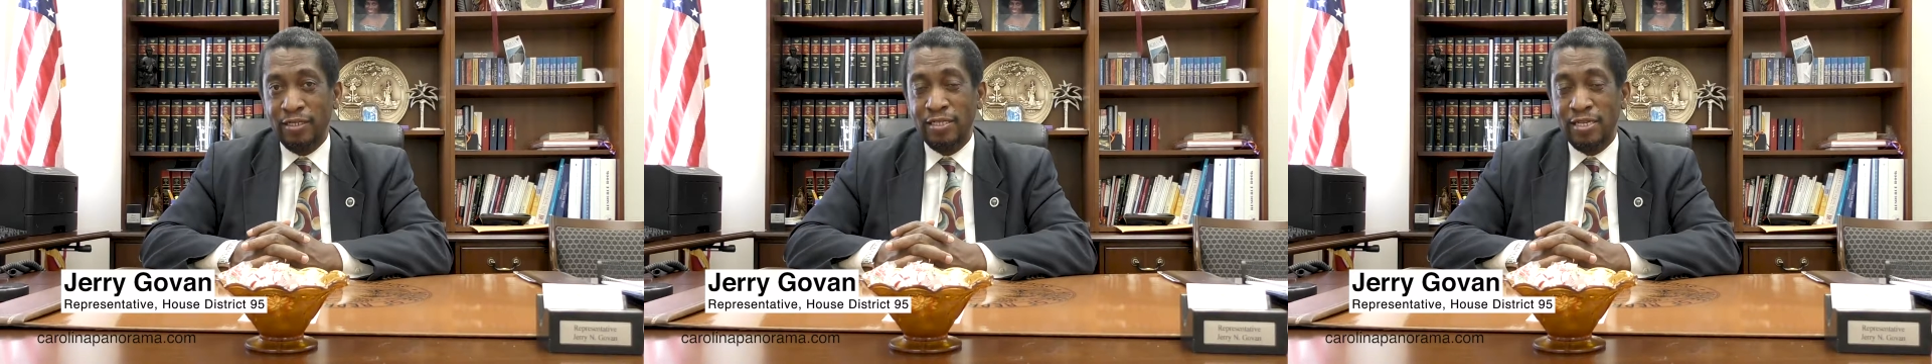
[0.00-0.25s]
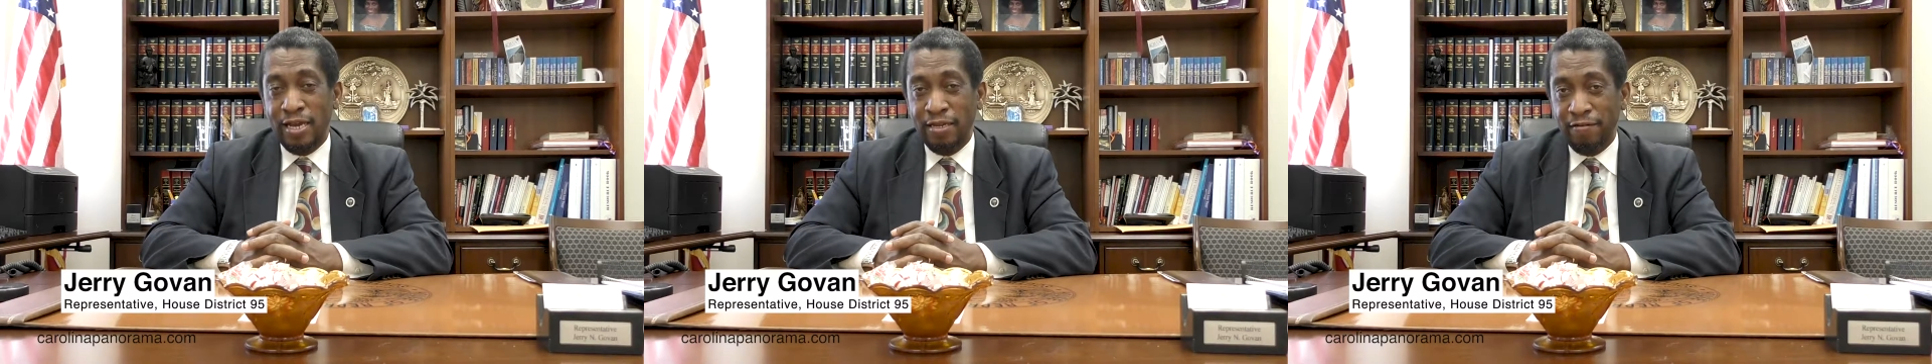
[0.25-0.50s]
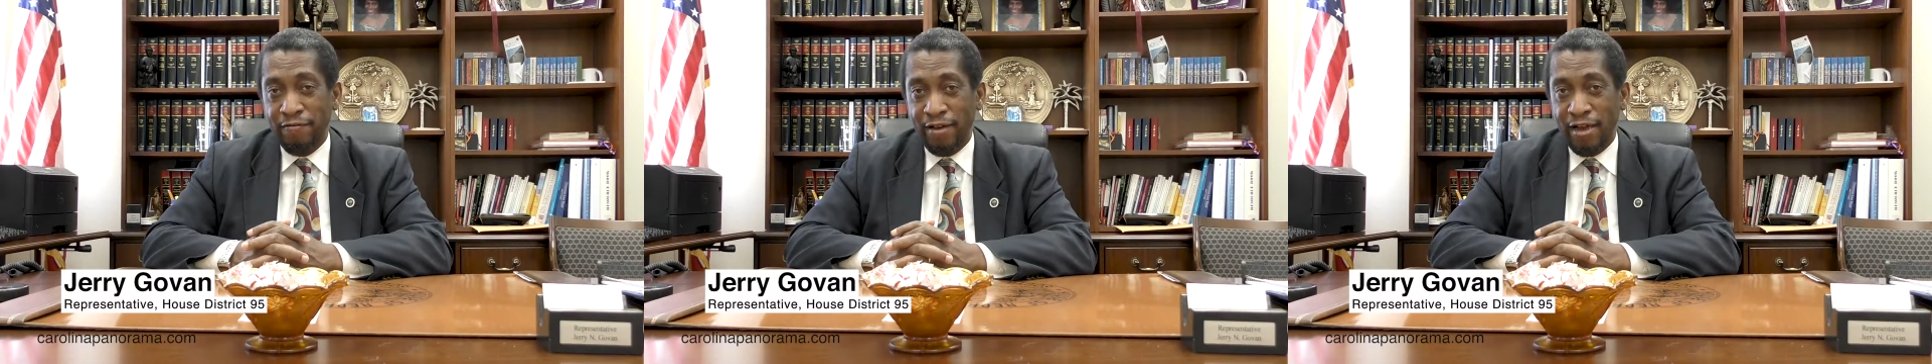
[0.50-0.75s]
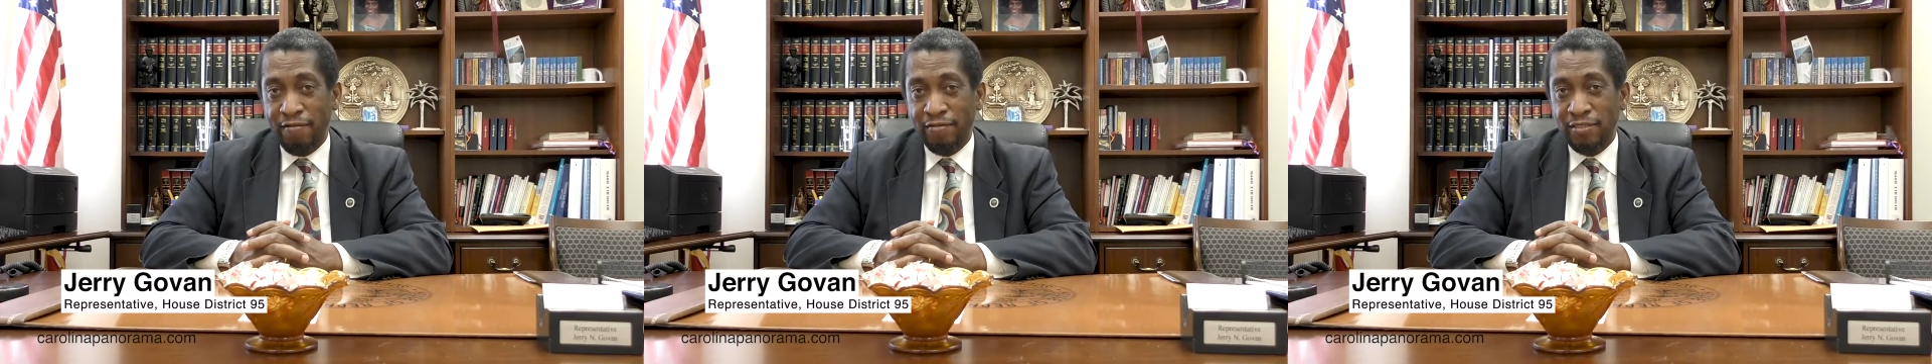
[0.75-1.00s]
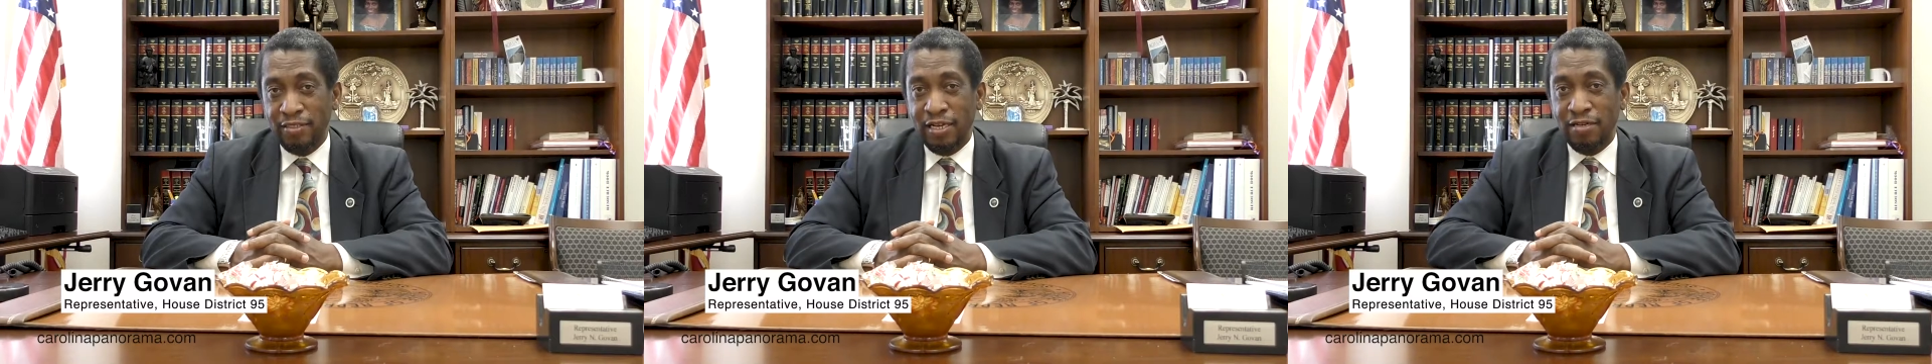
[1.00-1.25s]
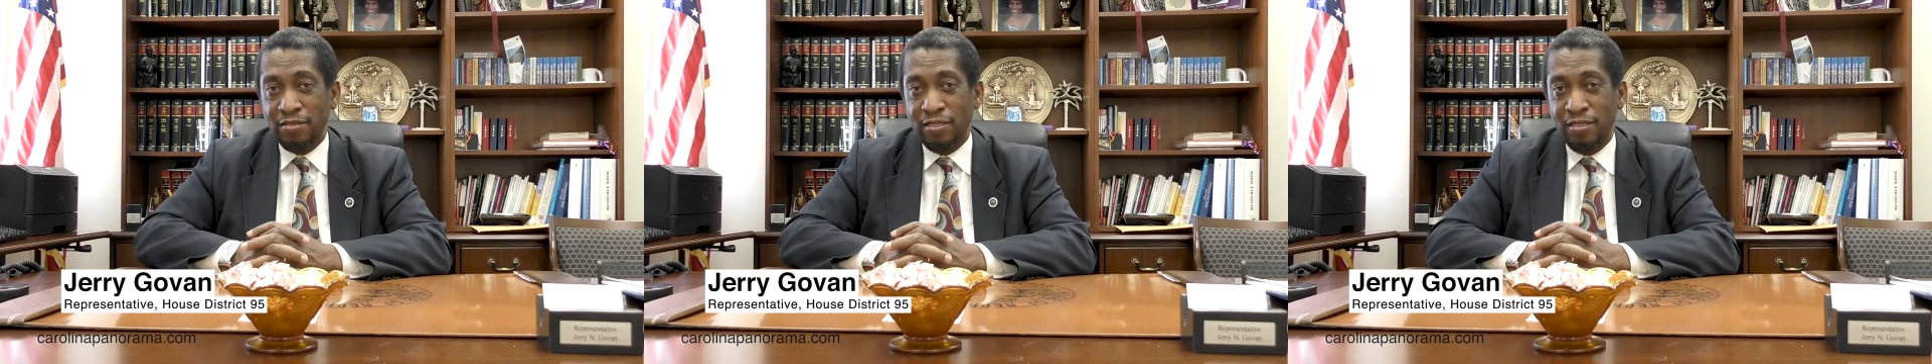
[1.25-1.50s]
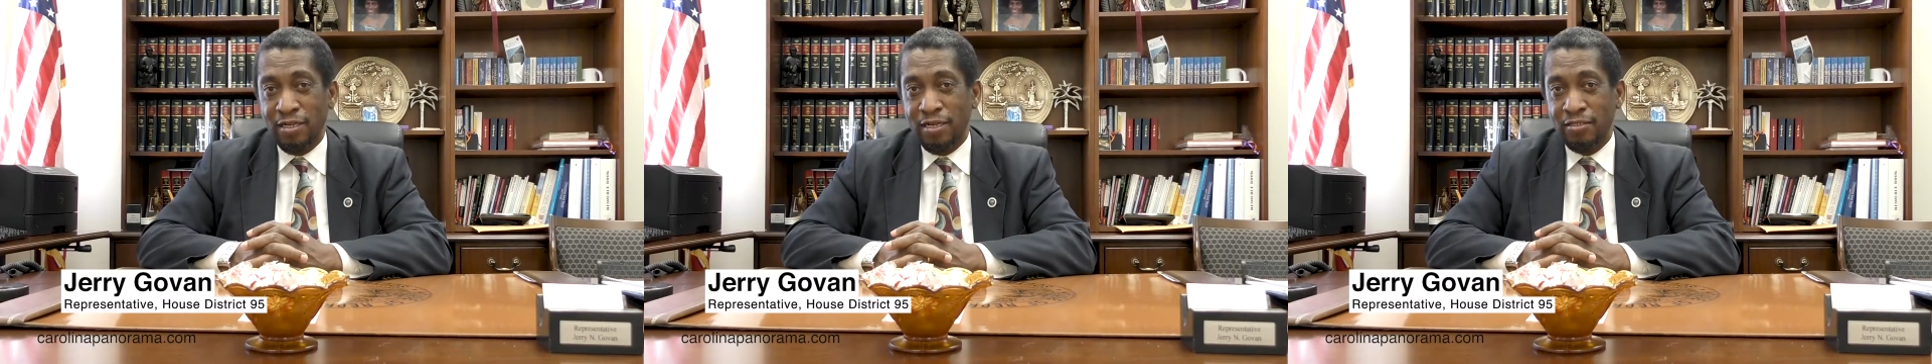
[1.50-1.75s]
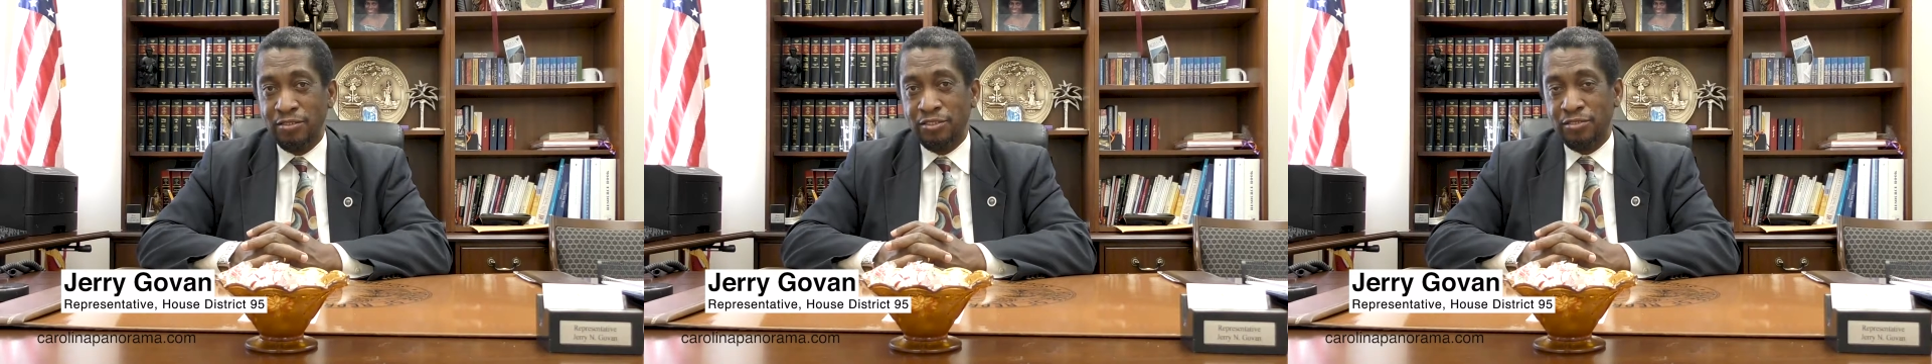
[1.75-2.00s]
95 in the South
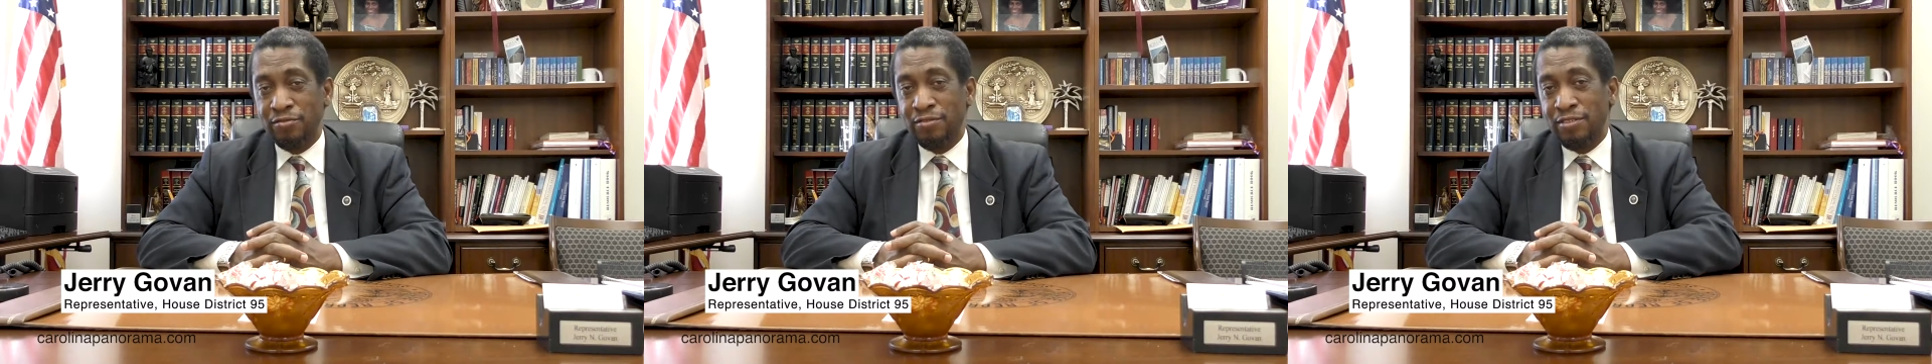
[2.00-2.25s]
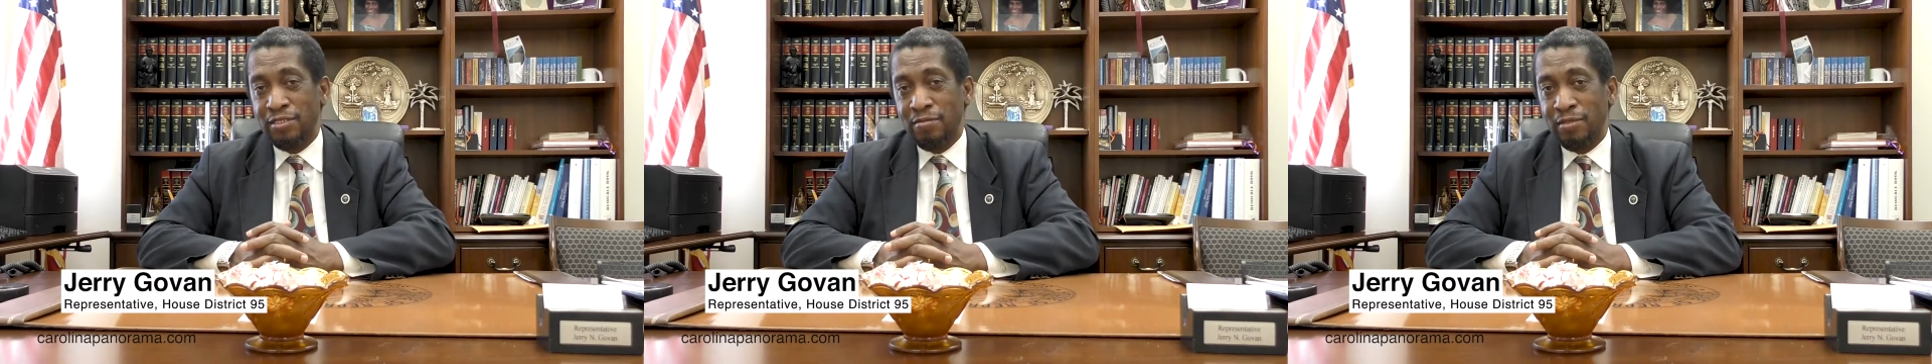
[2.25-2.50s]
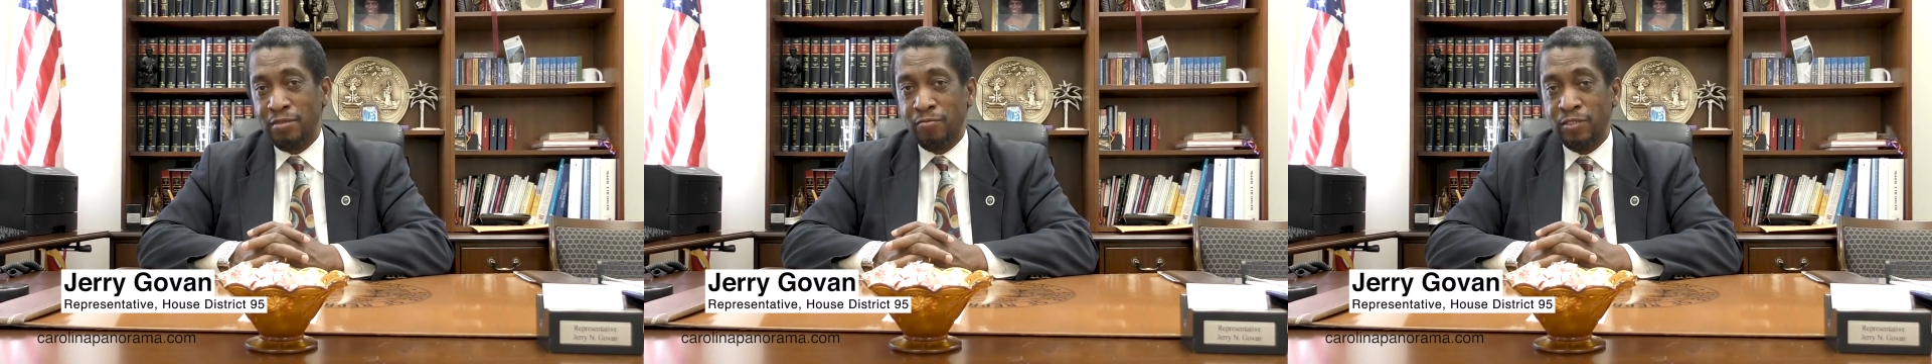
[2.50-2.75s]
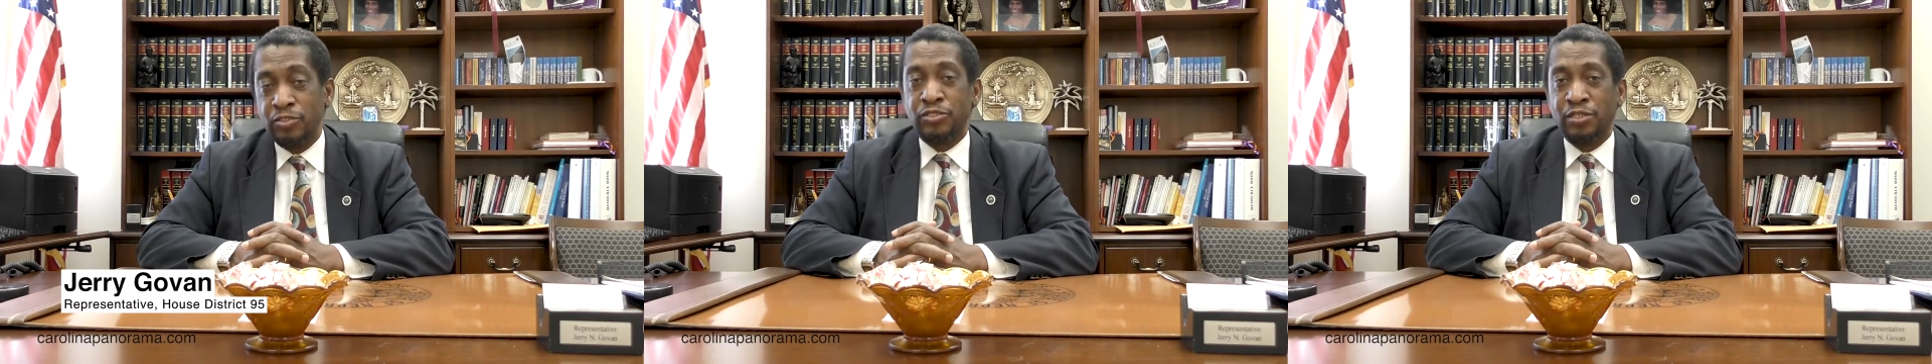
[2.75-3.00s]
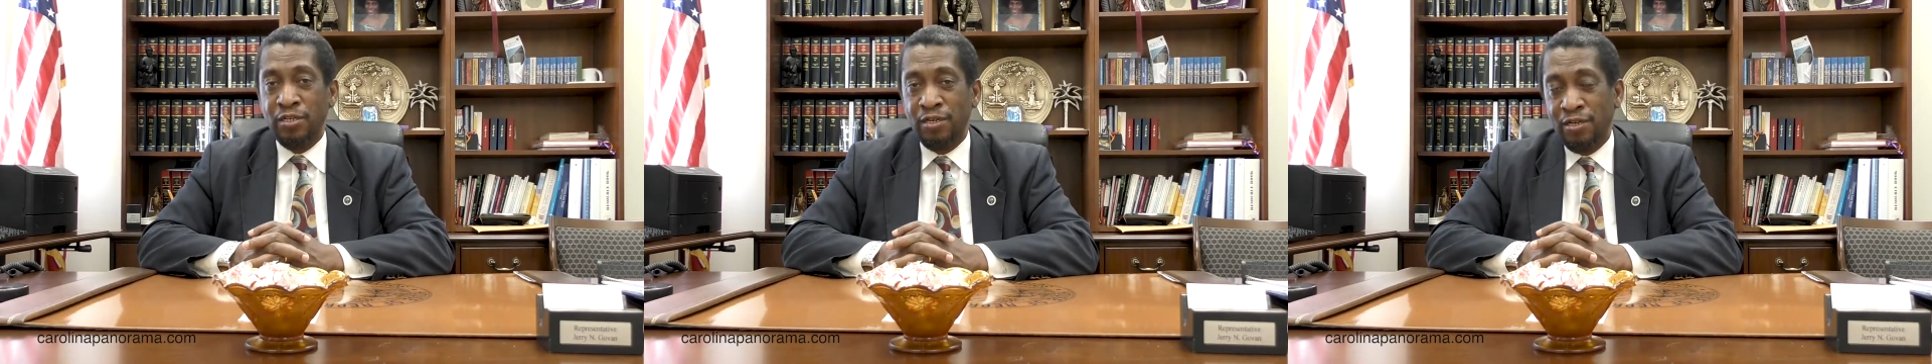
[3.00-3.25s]
Carolina General Assembly, which